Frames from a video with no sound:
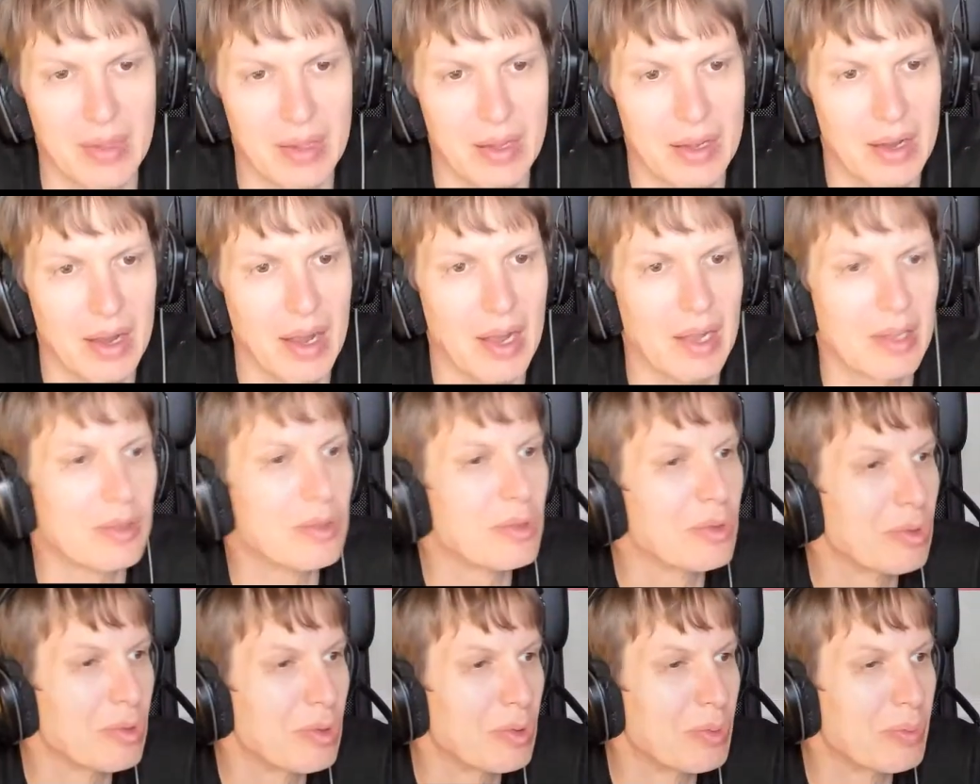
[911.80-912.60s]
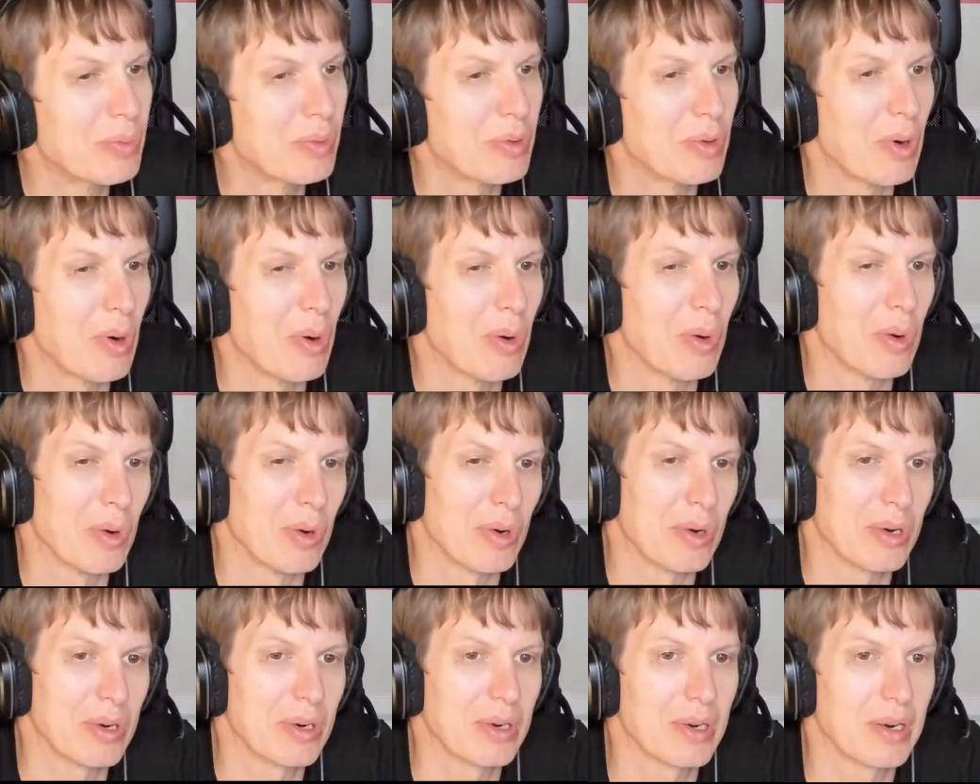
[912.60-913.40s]
mm, Hadoop
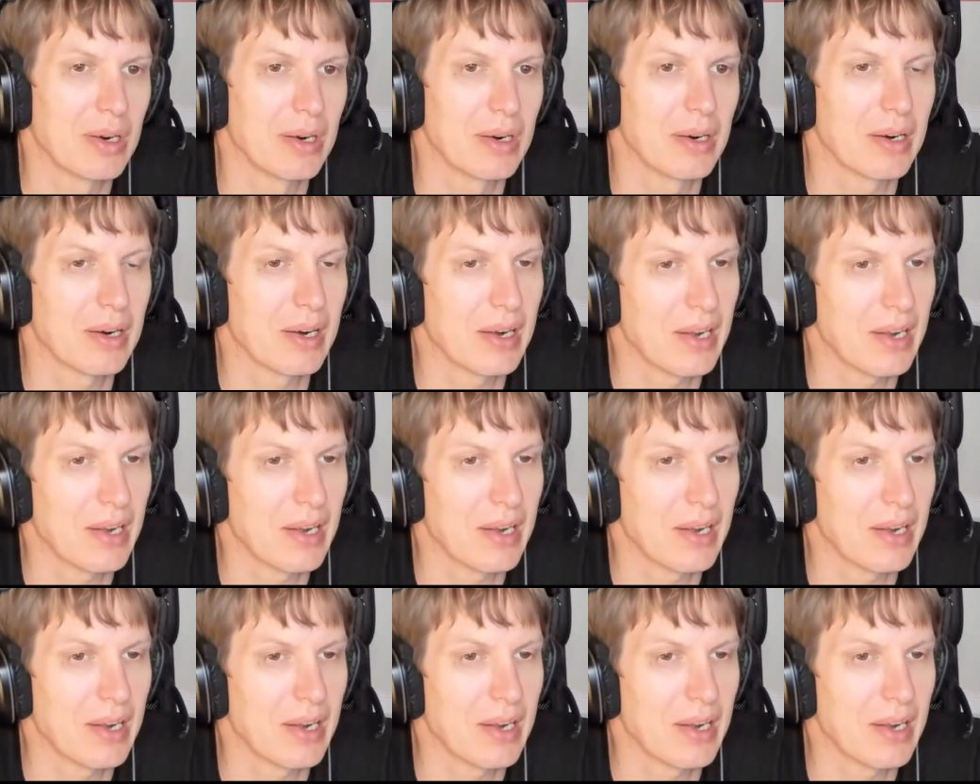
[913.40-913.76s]
or uh,